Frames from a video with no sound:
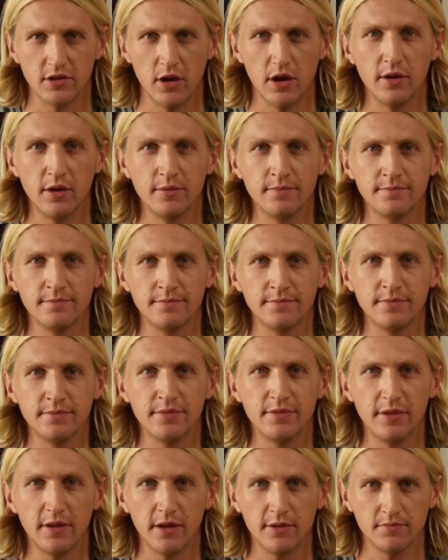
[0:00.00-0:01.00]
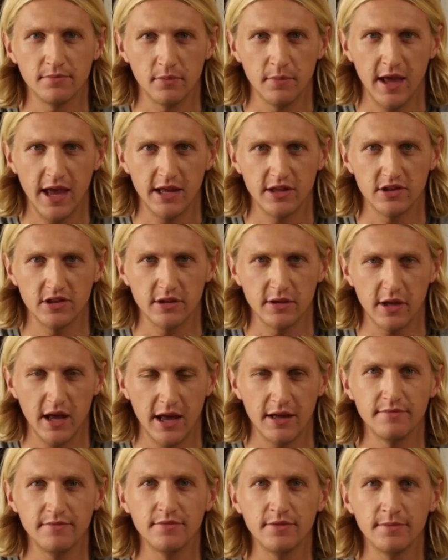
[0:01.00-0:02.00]
all, from ancient
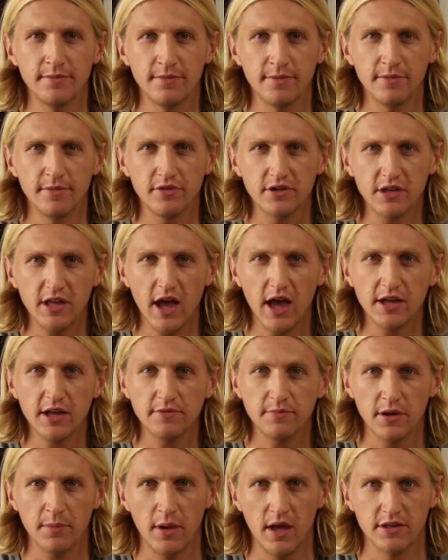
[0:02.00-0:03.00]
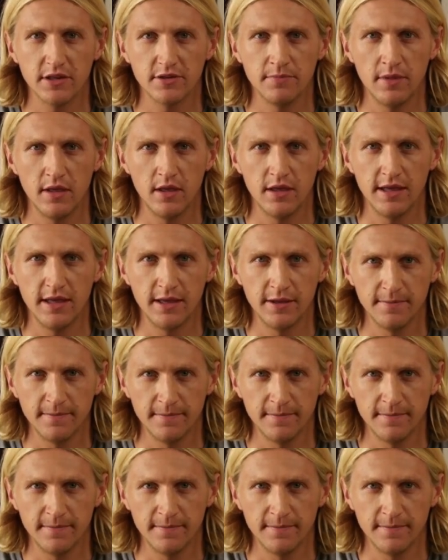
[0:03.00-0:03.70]
life to cosmic possibility.